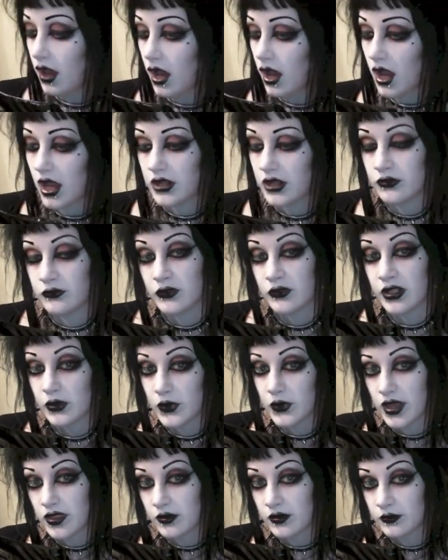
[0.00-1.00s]
I didn't really
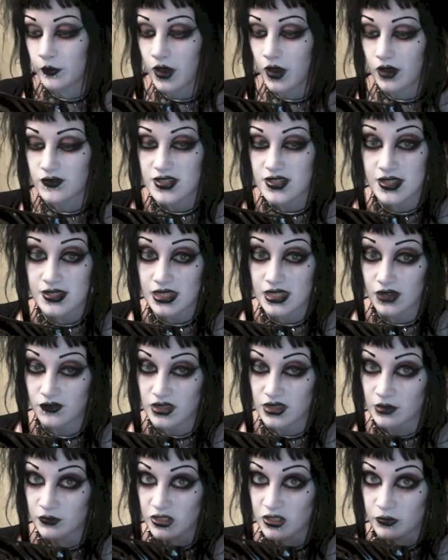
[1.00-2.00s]
wear them. I've since given
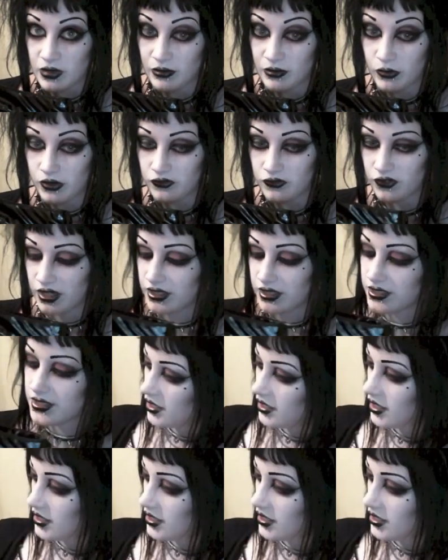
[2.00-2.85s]
them to my boyfriend.